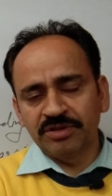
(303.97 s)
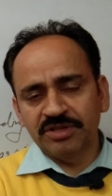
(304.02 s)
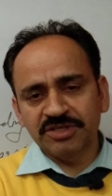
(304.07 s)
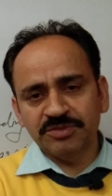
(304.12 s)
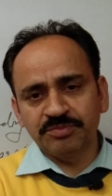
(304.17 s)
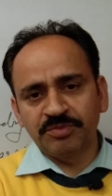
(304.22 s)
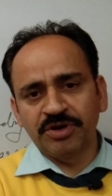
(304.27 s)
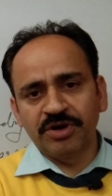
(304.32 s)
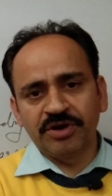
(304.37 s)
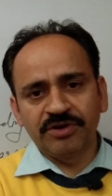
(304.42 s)
this
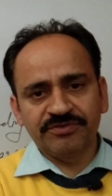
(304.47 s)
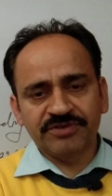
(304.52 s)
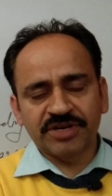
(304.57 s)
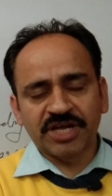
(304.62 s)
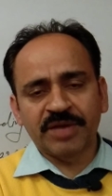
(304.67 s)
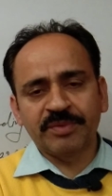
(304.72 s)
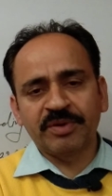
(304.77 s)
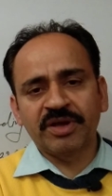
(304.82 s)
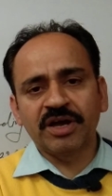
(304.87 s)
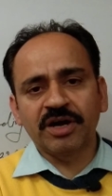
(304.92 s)
period of
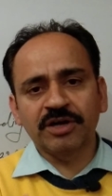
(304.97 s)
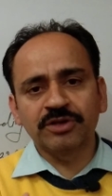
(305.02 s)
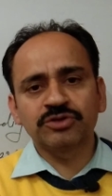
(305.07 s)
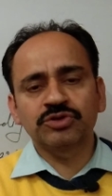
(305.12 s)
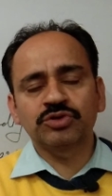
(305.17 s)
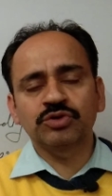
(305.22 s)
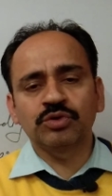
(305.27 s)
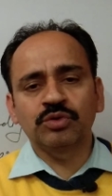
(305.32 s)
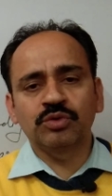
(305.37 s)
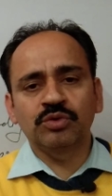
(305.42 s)
time I
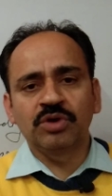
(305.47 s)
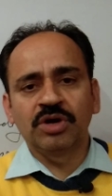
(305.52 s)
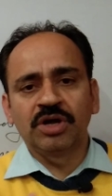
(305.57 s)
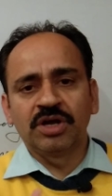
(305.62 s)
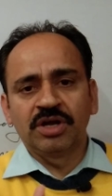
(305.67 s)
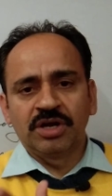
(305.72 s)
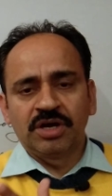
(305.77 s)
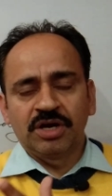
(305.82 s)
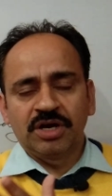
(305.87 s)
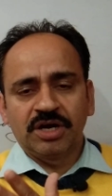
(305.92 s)
also
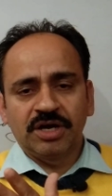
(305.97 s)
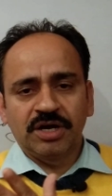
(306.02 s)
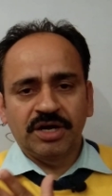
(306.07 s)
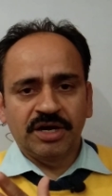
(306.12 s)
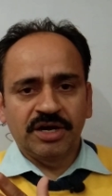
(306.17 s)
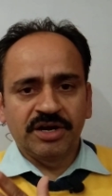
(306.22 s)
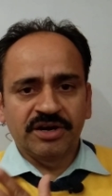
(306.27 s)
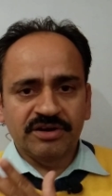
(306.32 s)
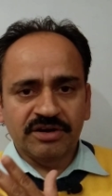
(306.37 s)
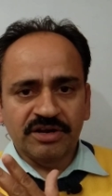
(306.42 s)

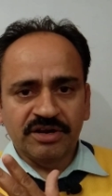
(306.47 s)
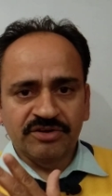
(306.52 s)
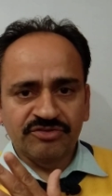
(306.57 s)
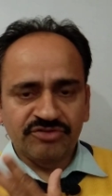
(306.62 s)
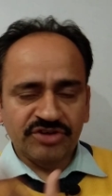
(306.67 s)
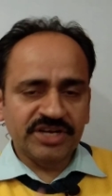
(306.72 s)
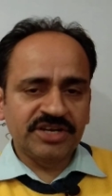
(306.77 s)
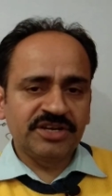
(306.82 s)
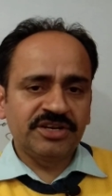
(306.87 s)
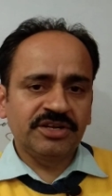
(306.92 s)

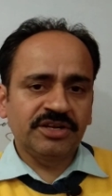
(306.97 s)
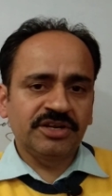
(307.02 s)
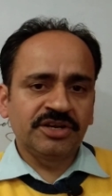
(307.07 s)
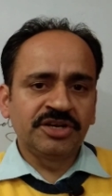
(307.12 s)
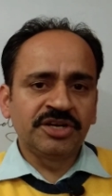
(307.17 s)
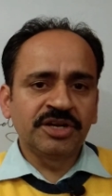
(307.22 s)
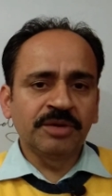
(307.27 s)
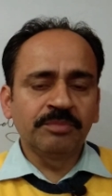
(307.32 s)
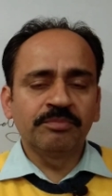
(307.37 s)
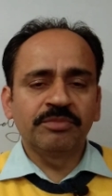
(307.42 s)
read
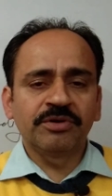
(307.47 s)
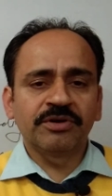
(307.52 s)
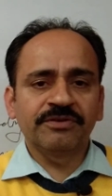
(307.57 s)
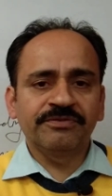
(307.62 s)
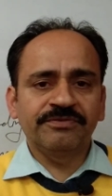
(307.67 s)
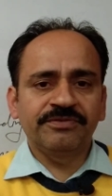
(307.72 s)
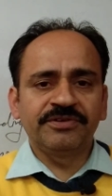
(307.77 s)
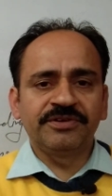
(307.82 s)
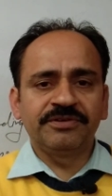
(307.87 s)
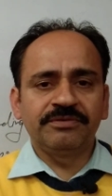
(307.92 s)
number
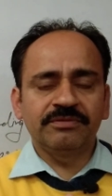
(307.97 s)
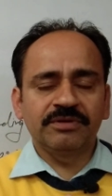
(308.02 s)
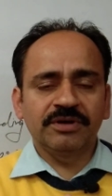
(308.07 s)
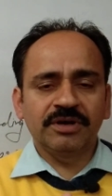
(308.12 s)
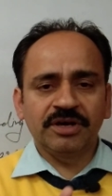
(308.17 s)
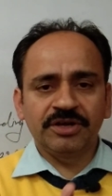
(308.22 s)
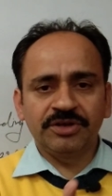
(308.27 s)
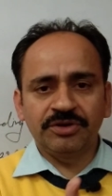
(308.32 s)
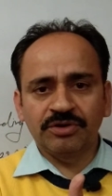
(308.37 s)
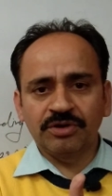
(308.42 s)

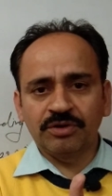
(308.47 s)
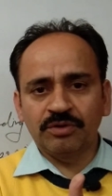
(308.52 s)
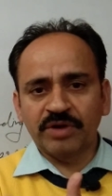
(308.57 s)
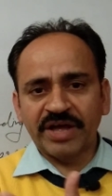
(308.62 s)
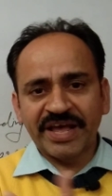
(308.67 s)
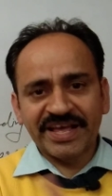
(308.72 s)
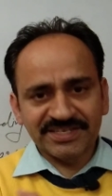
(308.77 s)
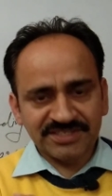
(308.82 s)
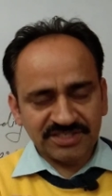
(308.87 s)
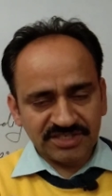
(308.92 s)
of you know
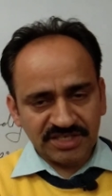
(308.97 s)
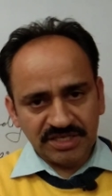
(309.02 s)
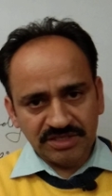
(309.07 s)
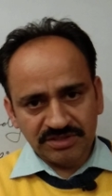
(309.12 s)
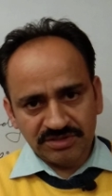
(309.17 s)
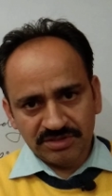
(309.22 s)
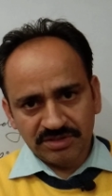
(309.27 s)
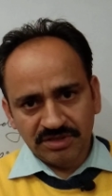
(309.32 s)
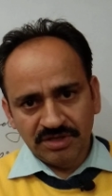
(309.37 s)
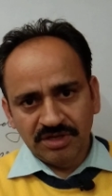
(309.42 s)

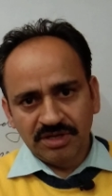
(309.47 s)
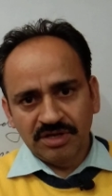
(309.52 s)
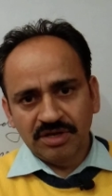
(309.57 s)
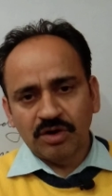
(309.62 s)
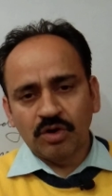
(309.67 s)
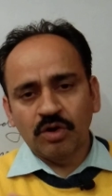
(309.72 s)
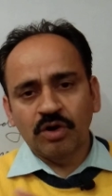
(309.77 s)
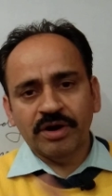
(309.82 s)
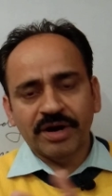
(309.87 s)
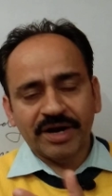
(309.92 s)
essays
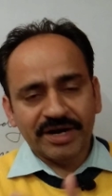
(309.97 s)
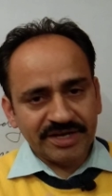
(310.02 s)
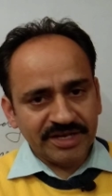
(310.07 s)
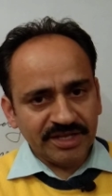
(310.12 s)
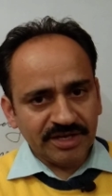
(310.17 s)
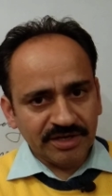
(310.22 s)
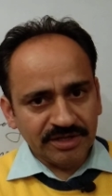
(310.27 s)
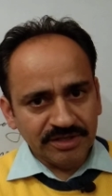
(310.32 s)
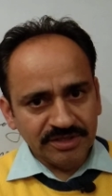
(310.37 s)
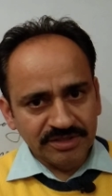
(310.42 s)
or
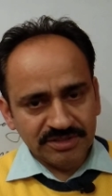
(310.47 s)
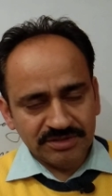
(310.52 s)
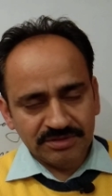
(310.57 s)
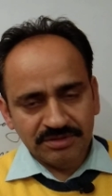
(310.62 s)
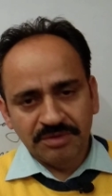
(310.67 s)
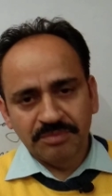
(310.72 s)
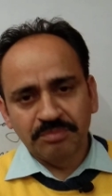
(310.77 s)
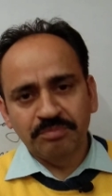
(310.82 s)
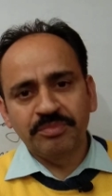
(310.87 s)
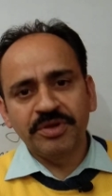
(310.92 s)
articles
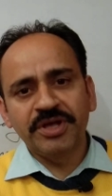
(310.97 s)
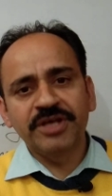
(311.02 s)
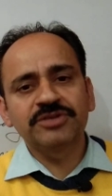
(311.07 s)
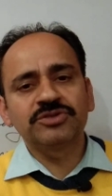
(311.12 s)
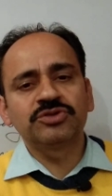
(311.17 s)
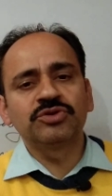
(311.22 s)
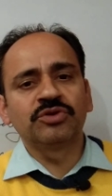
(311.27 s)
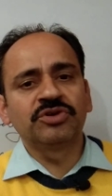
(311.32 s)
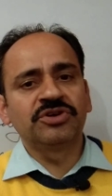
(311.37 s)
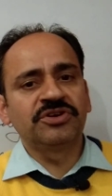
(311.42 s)

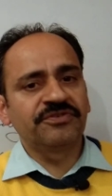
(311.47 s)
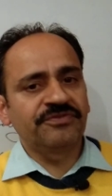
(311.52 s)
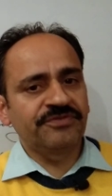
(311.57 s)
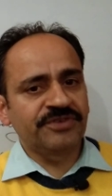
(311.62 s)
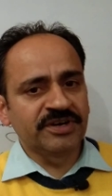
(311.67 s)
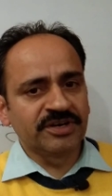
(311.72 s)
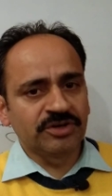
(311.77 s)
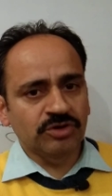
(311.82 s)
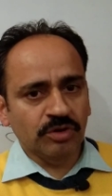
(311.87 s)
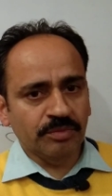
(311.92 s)
based on
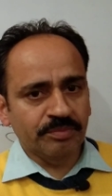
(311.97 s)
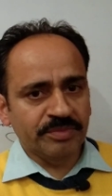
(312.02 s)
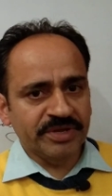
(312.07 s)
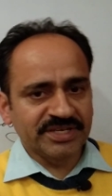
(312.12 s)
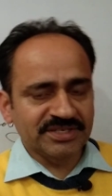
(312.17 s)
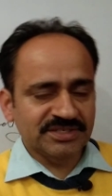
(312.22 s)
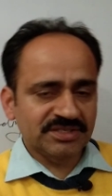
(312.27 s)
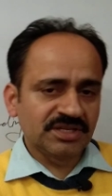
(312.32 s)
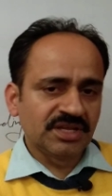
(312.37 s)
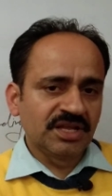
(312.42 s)
different
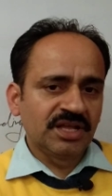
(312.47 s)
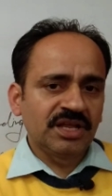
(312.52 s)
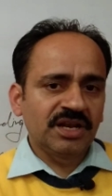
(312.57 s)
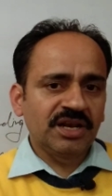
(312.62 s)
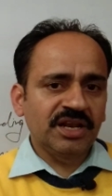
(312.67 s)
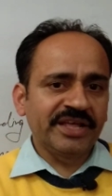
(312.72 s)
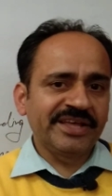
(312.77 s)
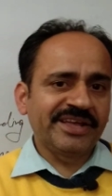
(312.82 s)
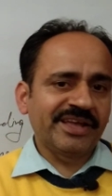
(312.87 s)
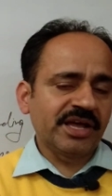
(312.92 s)
topics
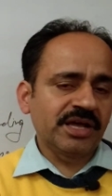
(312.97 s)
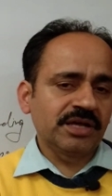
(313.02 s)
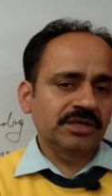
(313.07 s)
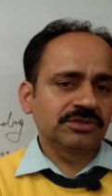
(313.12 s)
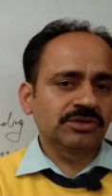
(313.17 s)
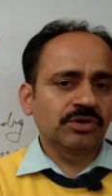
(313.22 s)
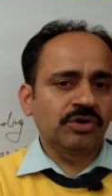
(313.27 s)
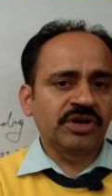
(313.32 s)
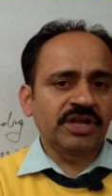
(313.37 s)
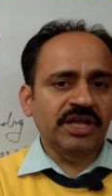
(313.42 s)
like as
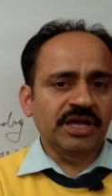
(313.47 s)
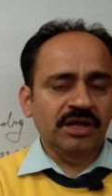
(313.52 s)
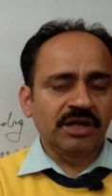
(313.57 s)
on